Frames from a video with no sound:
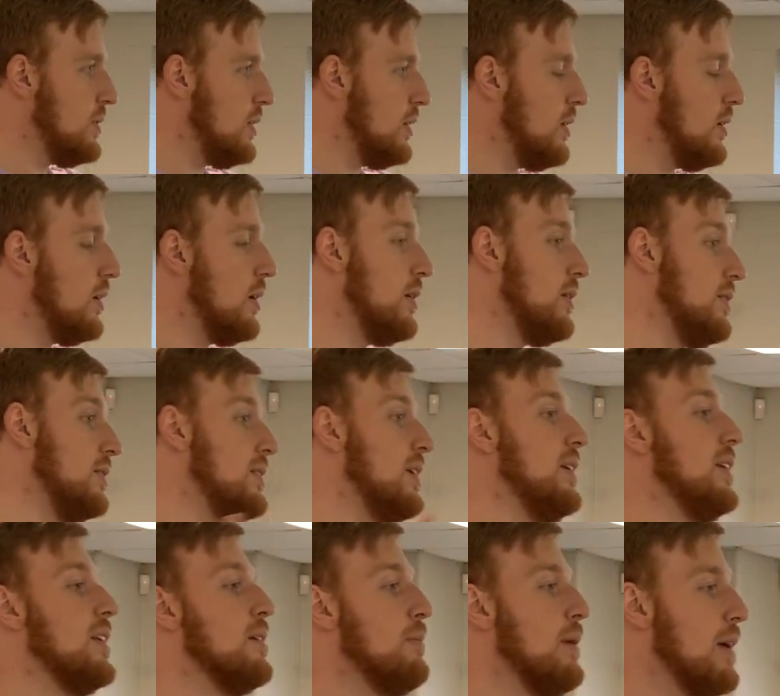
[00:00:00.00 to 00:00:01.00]
You know, you go to the
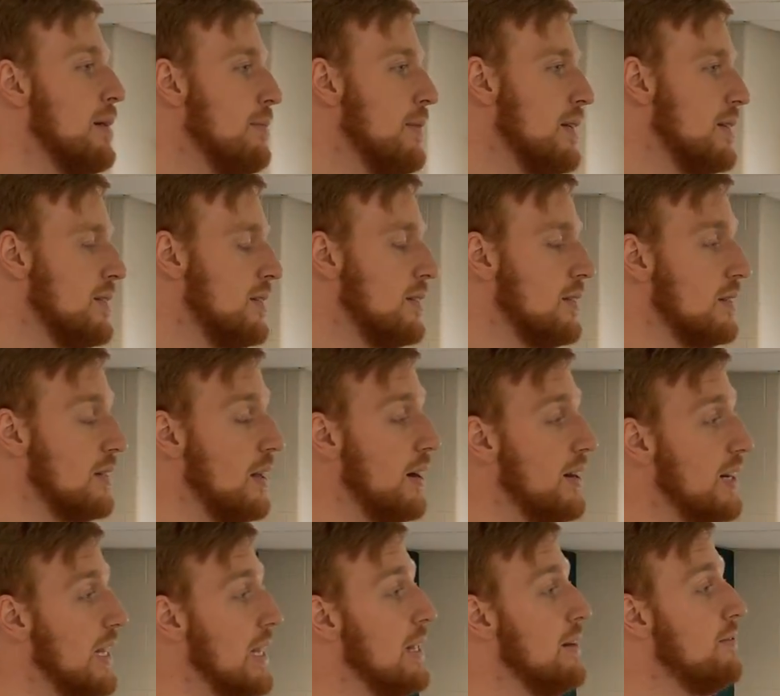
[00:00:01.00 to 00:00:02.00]
10 Commandments to
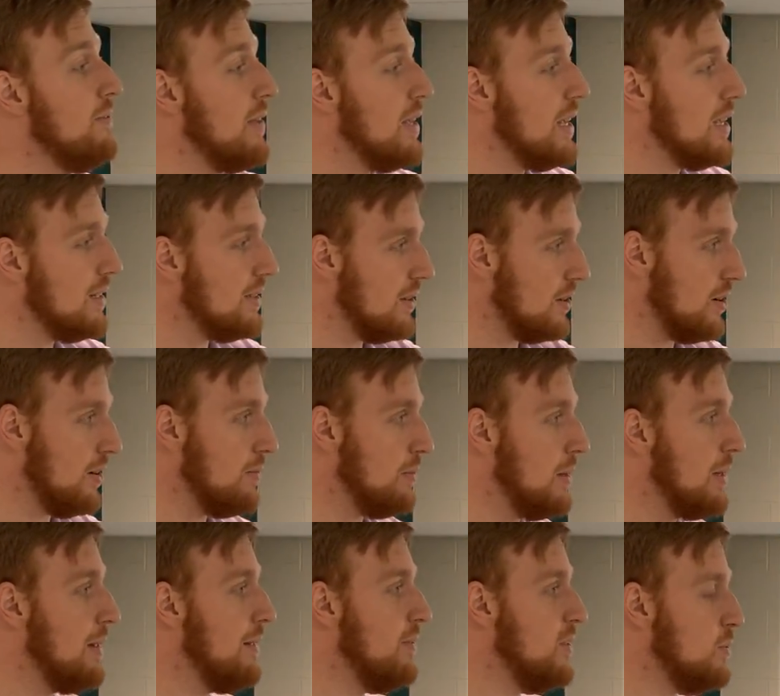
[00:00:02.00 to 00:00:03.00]
not envy, you know, not be
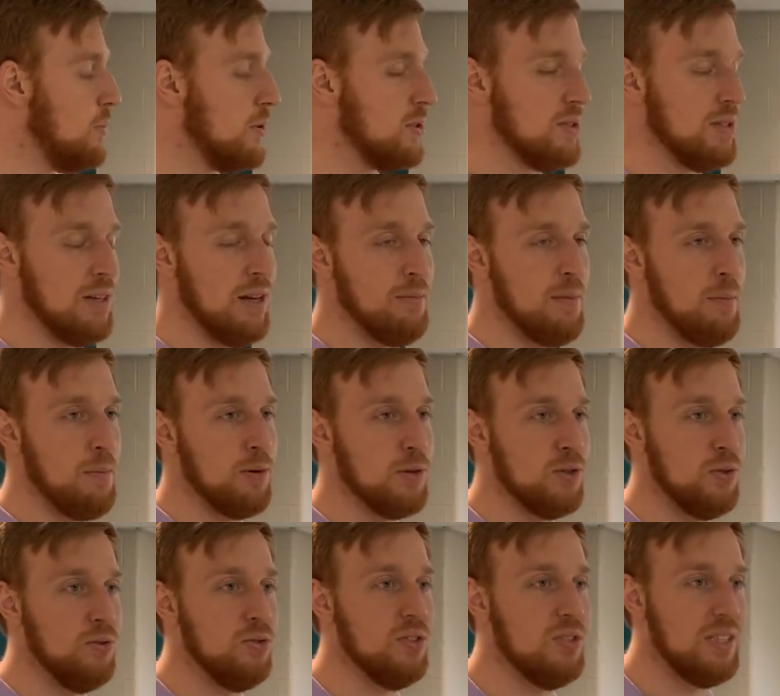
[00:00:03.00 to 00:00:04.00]
an envious person, not be a
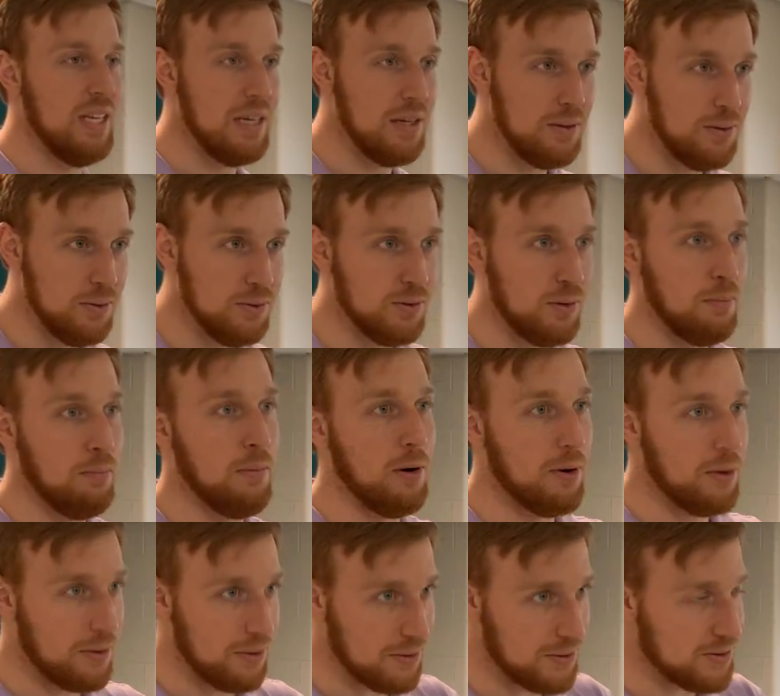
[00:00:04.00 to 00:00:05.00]
person who steals or
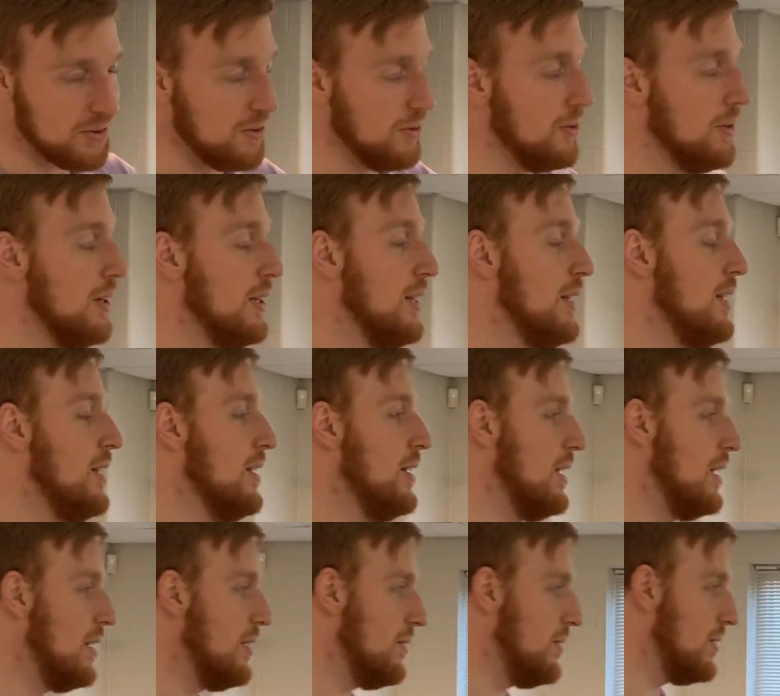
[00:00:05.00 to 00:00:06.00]
murders, or,
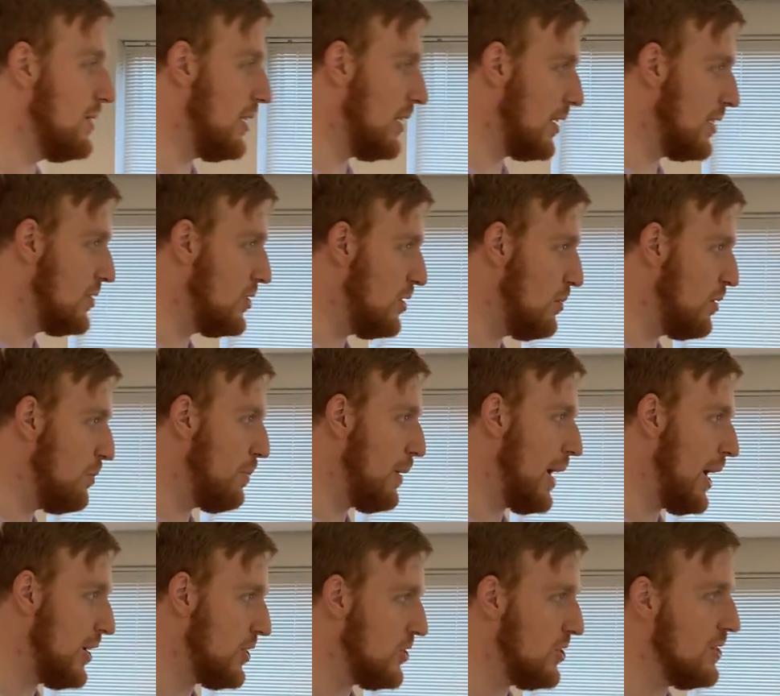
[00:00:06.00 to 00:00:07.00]
you know, to not consume with
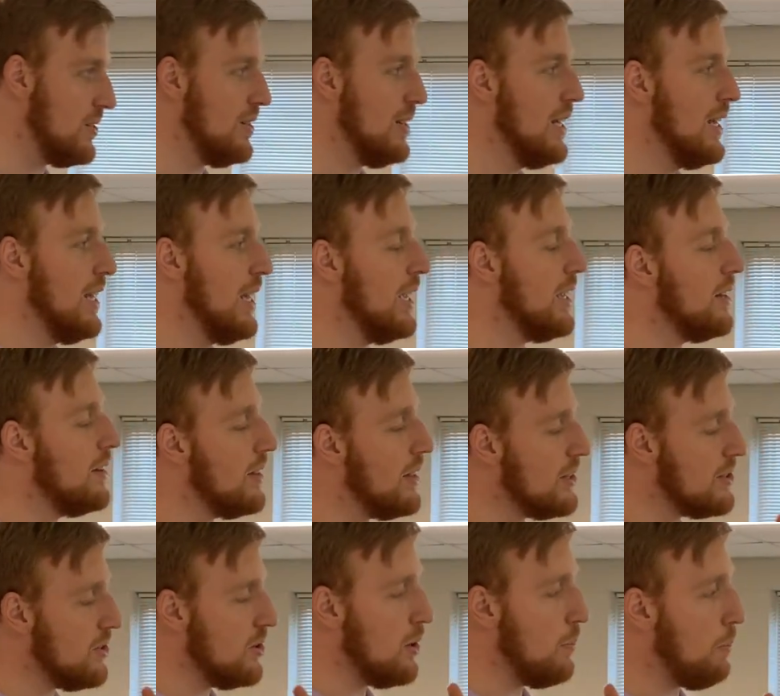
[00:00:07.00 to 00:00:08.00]
passion. Again,
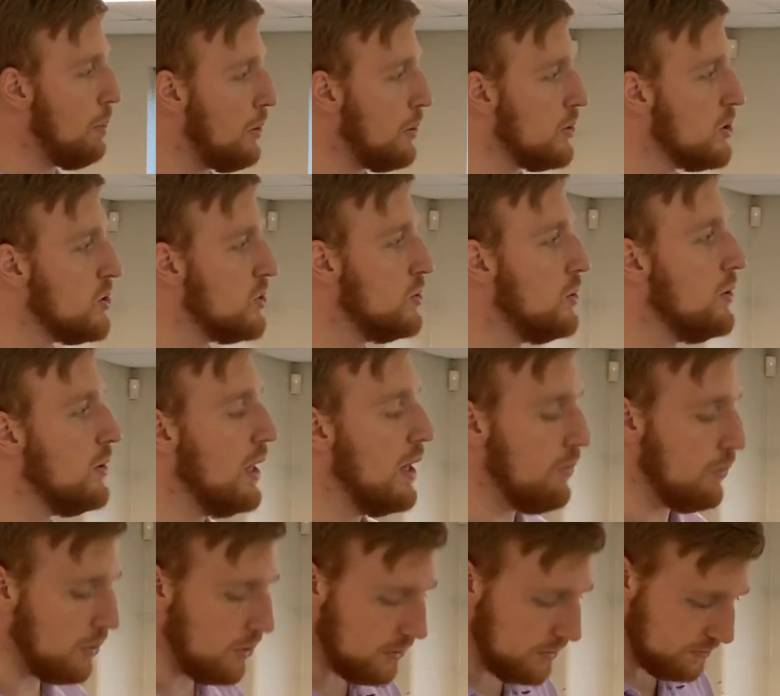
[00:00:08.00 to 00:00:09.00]
that's on the personal
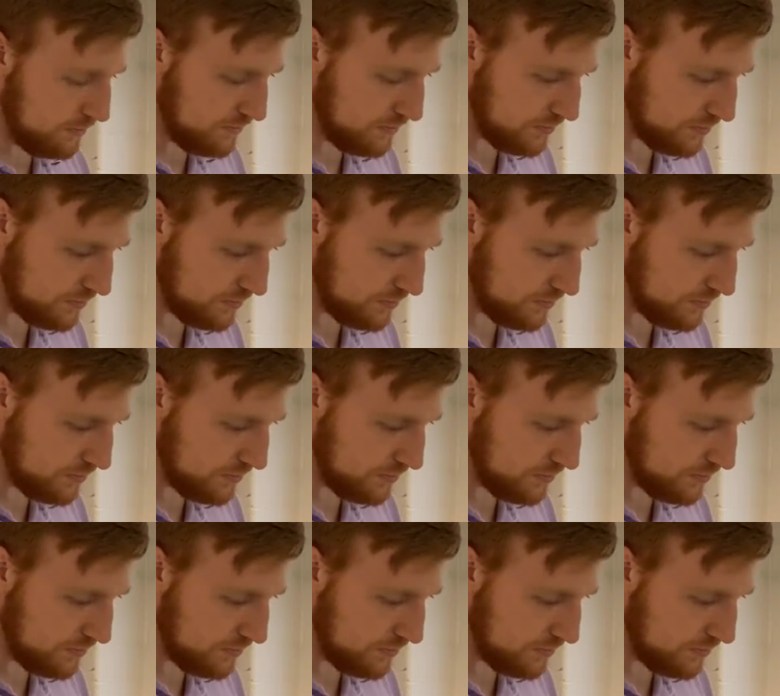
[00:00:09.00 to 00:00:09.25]
level.